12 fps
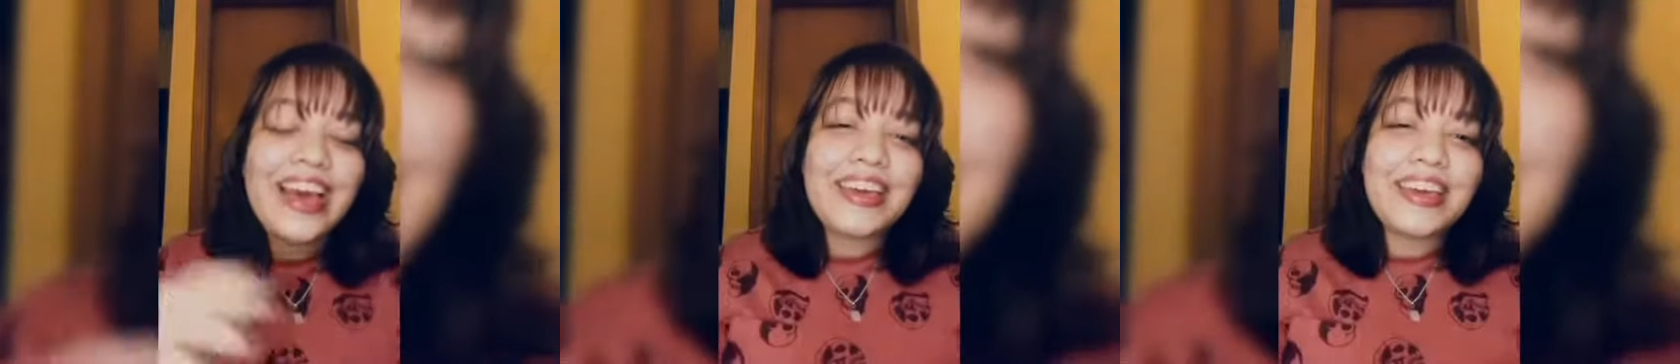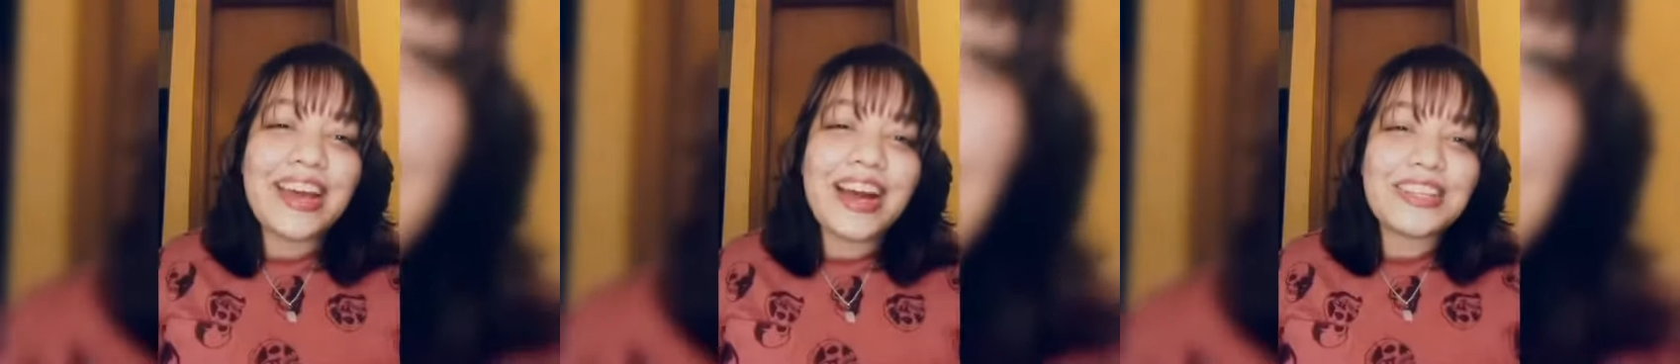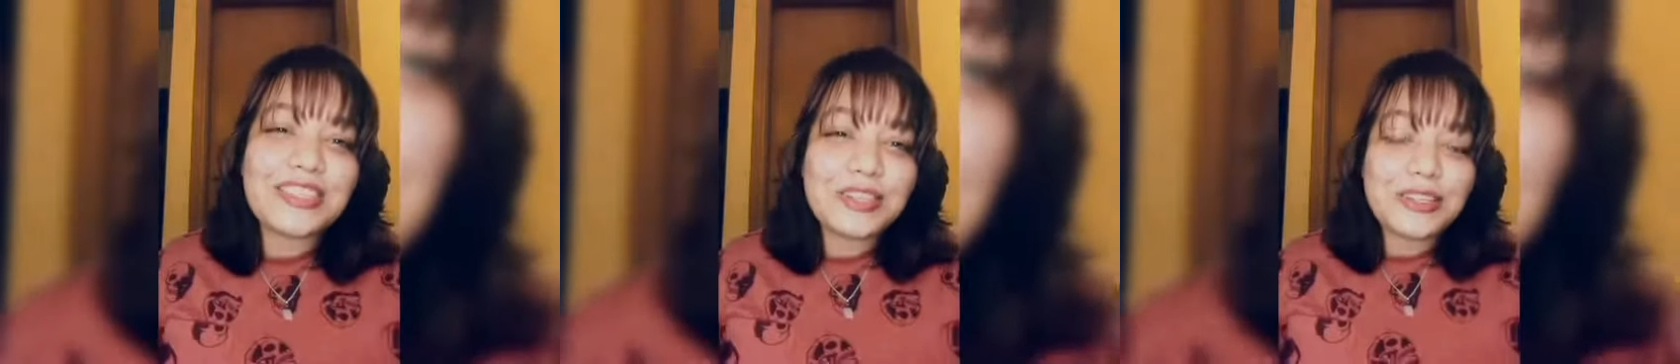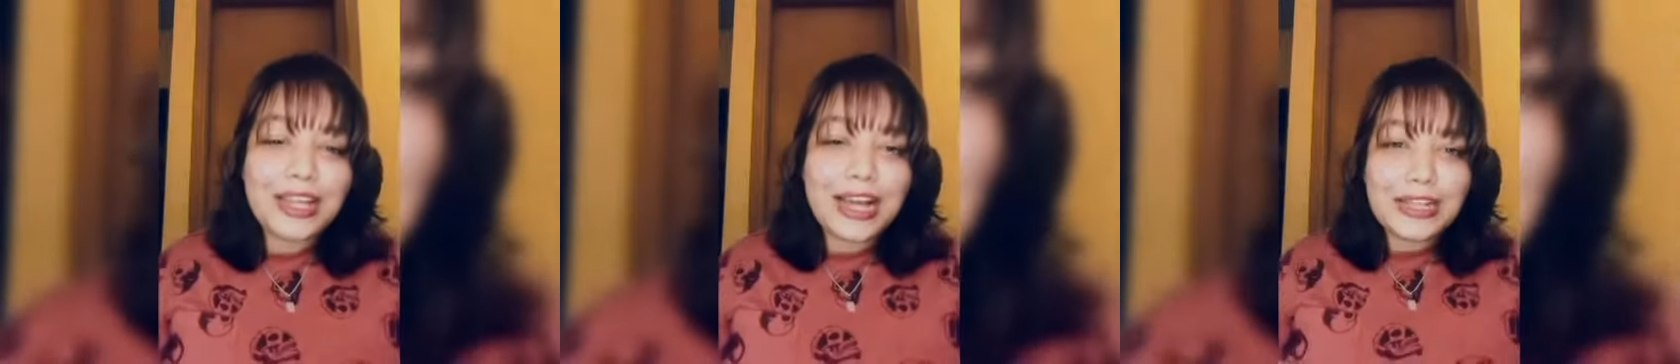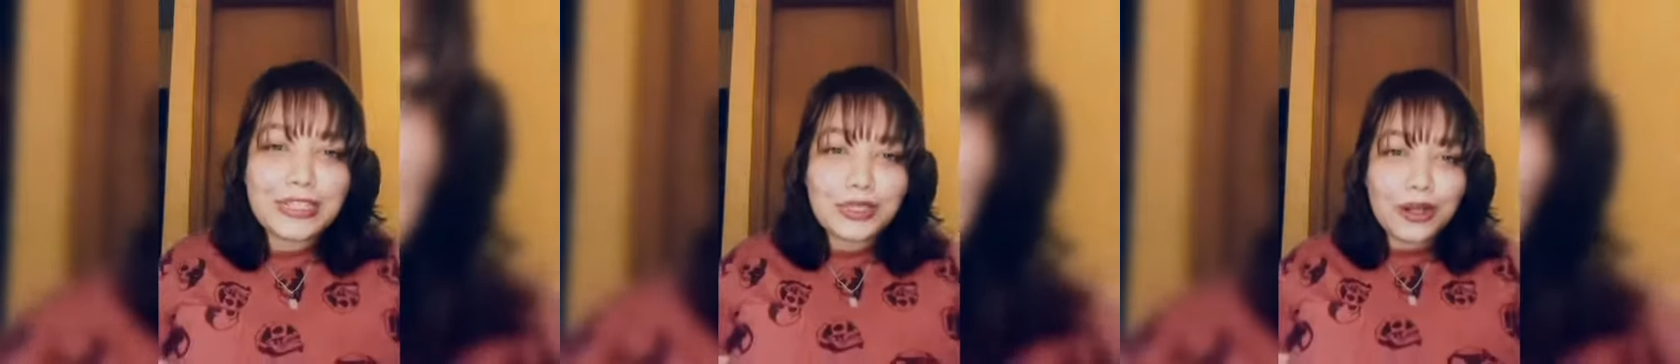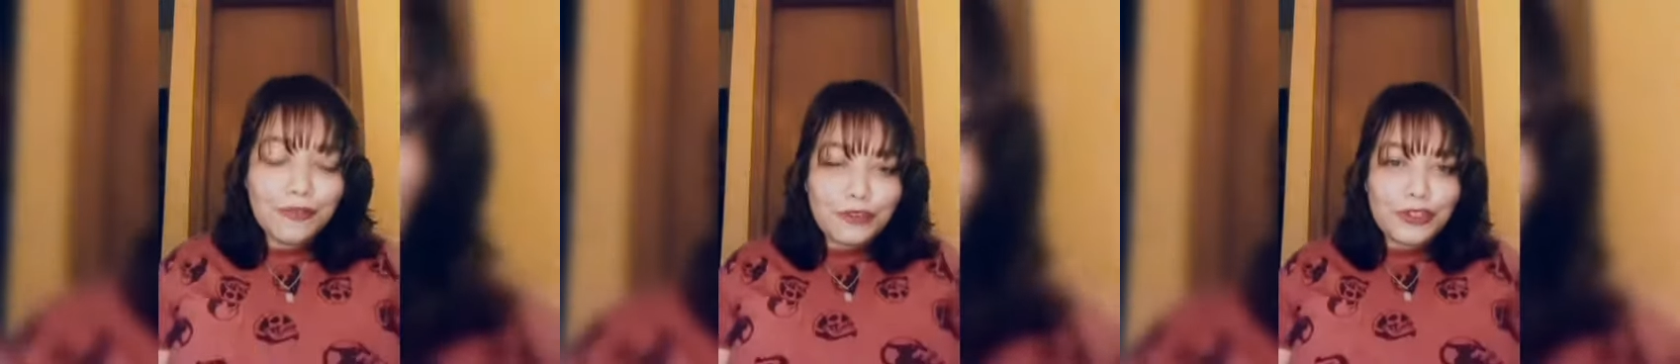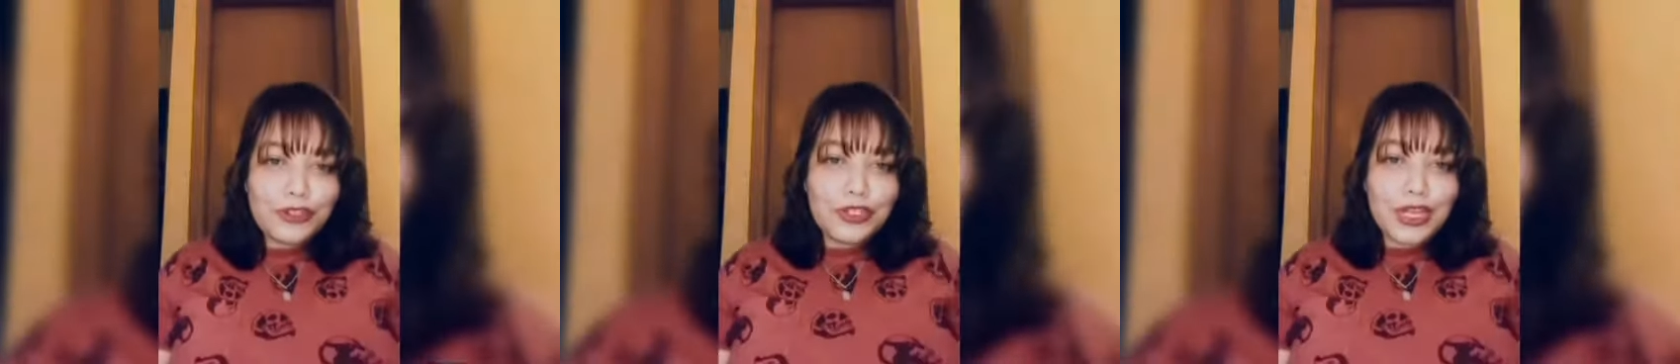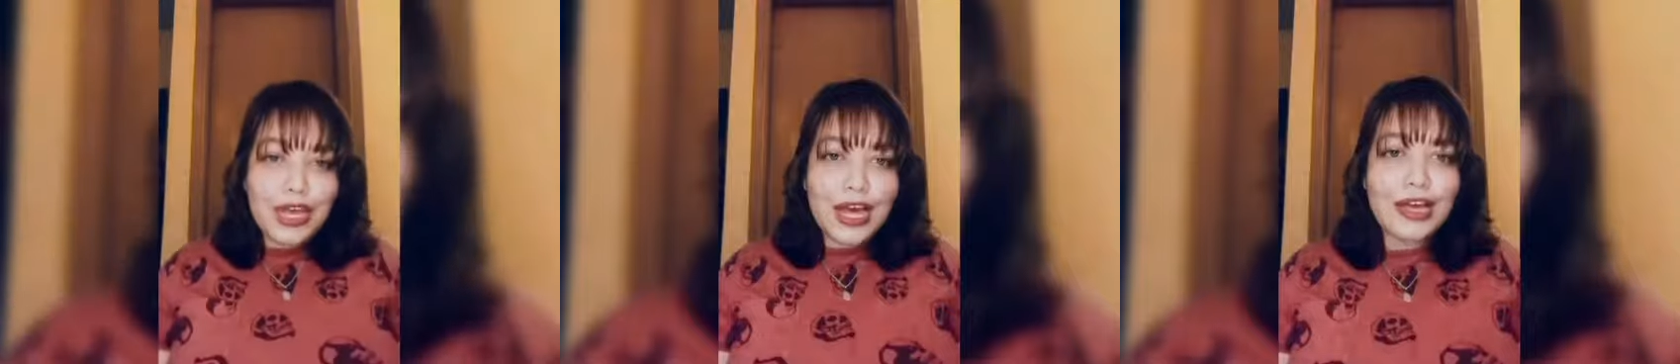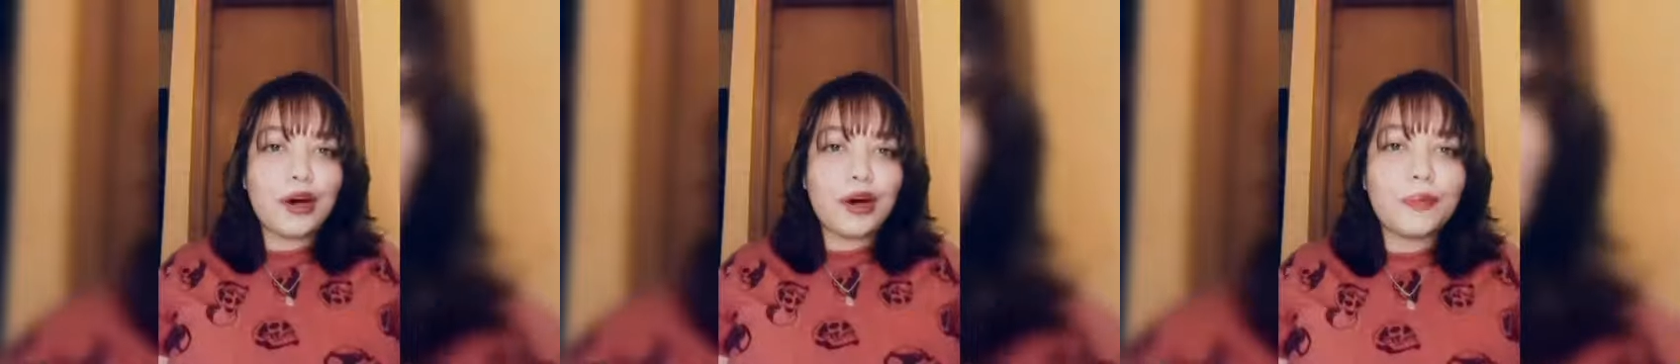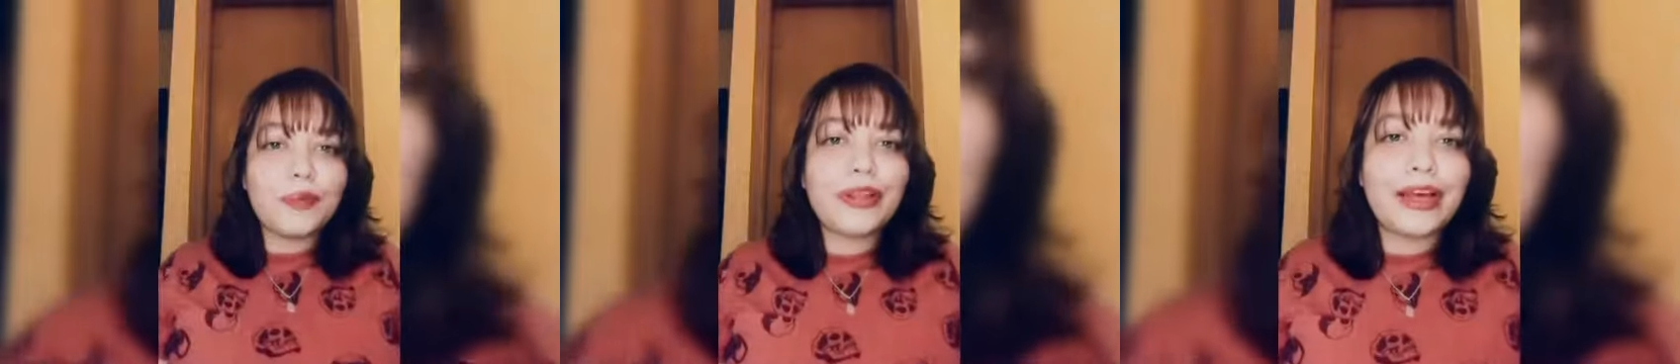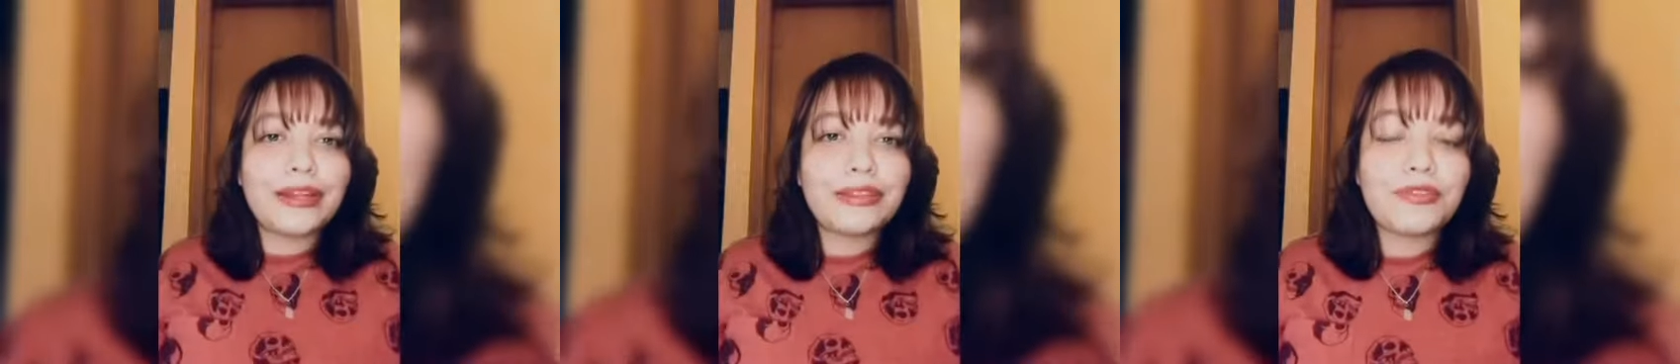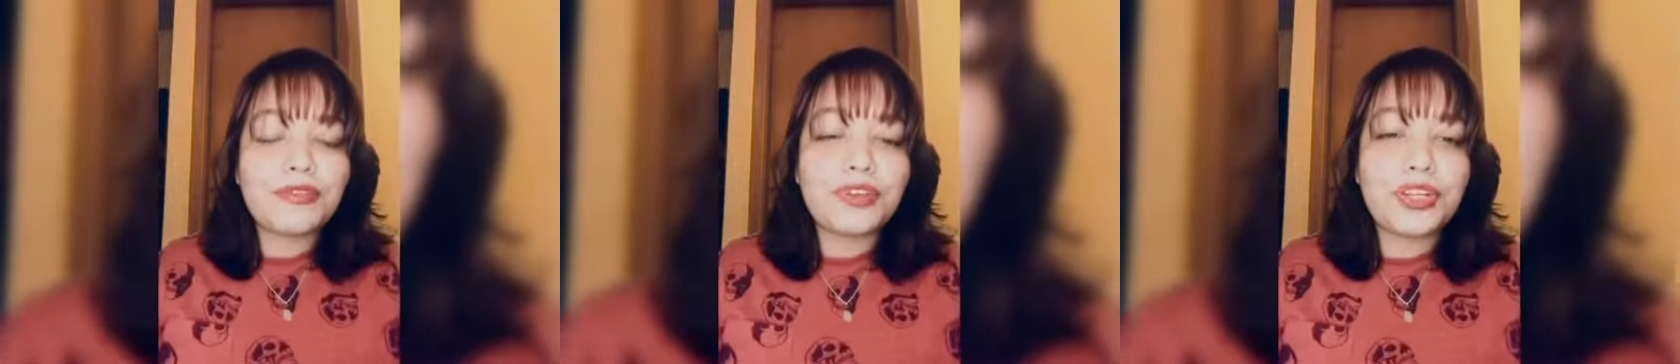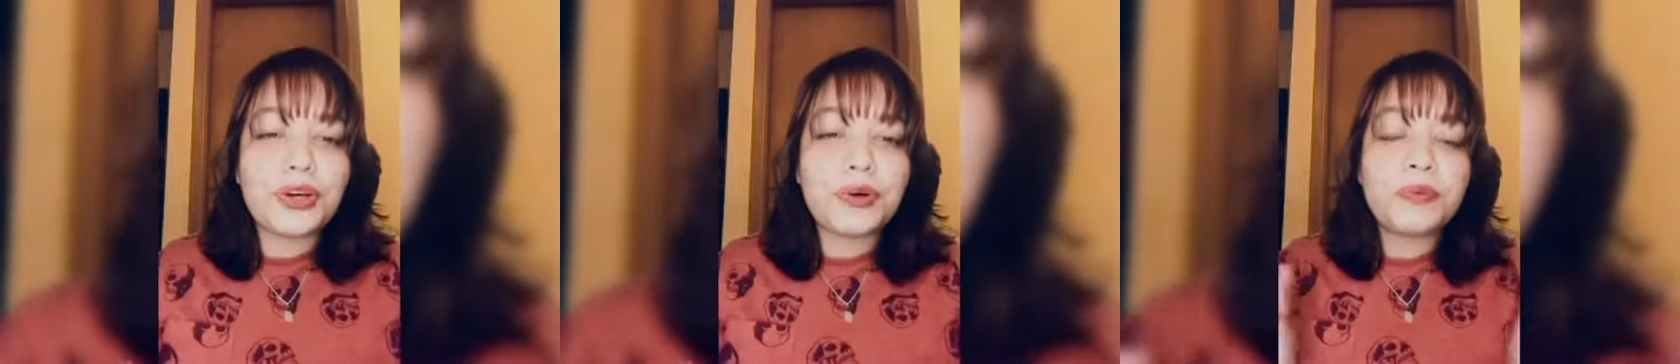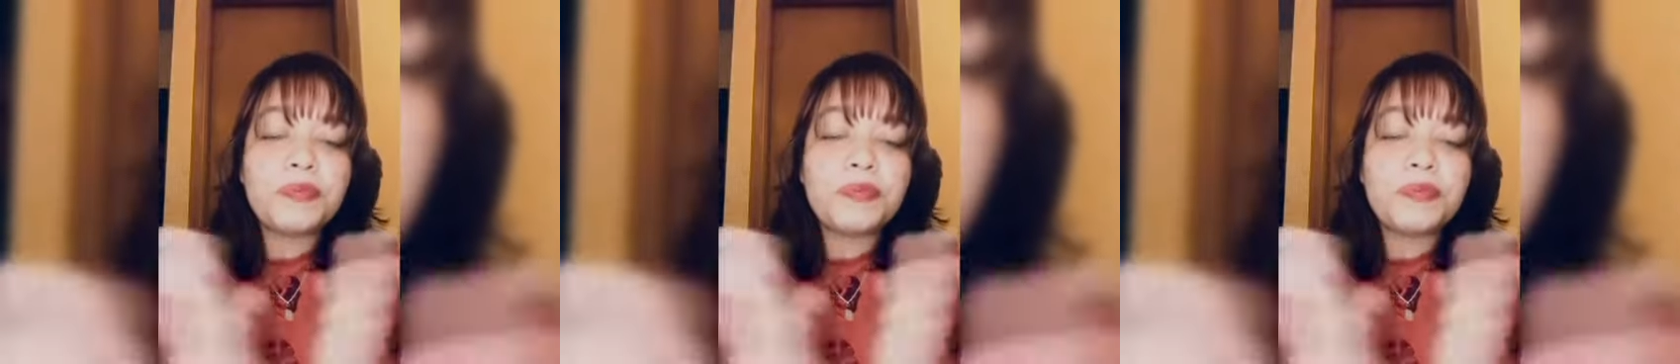Yeah, so that's all for today. I hope you liked this video.